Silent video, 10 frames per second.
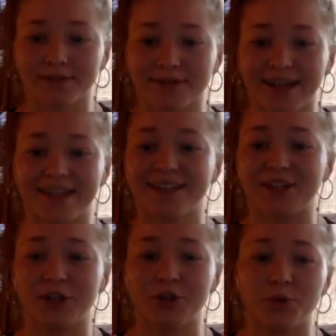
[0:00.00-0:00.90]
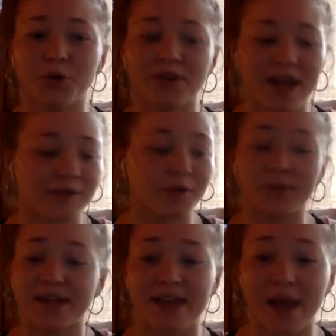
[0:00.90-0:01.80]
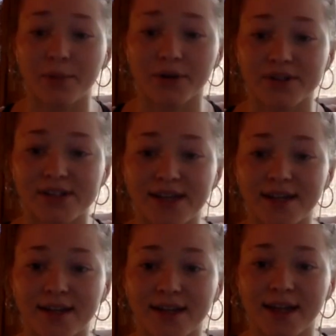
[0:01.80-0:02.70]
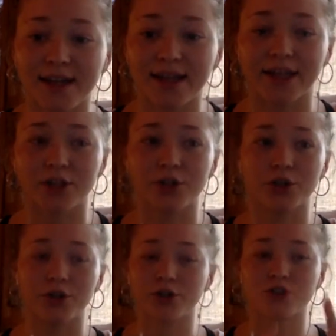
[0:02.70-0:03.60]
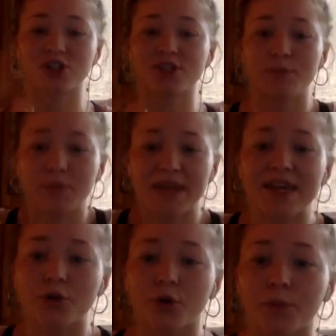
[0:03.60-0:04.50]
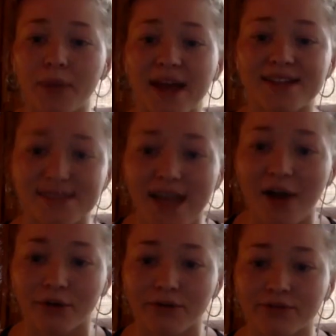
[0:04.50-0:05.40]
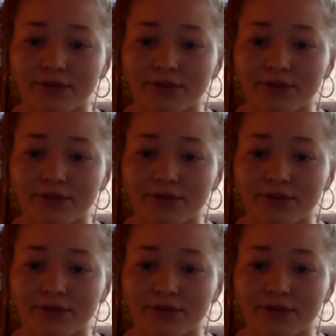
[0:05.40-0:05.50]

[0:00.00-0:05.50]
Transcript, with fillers: Like you will never be that person. Like just be your best self.